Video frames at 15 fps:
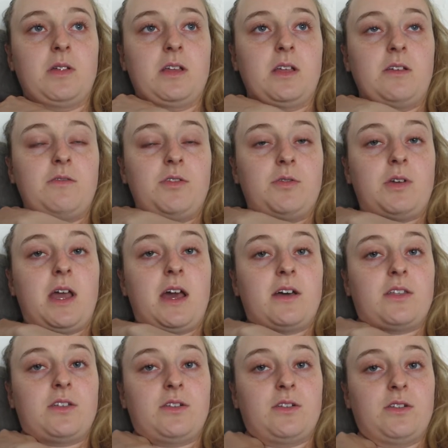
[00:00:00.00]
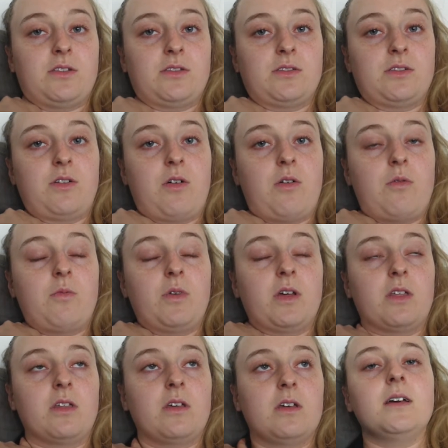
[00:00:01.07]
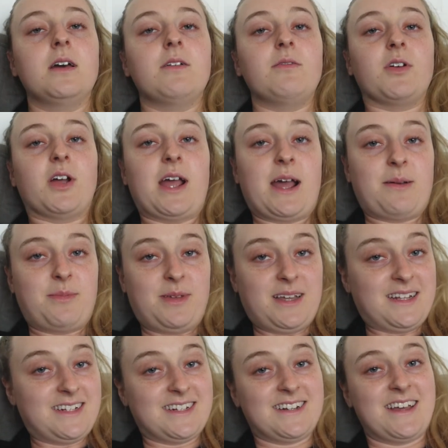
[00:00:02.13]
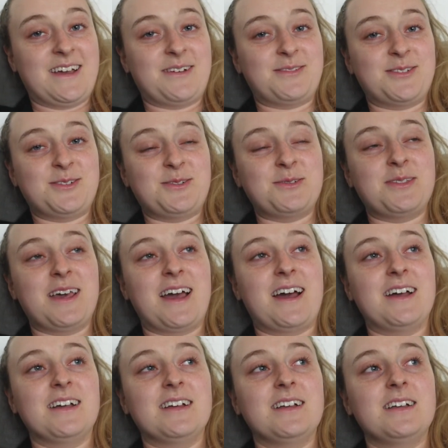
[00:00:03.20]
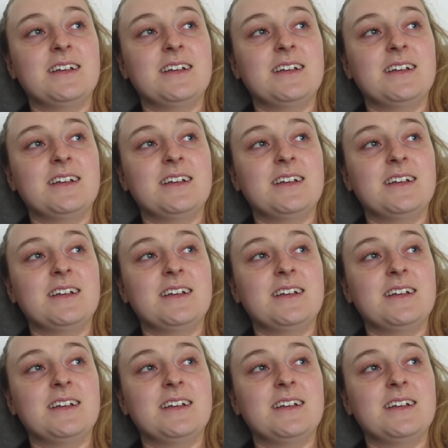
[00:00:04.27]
and give you a catheter to go home with. I'm very happy I didn't have to do that.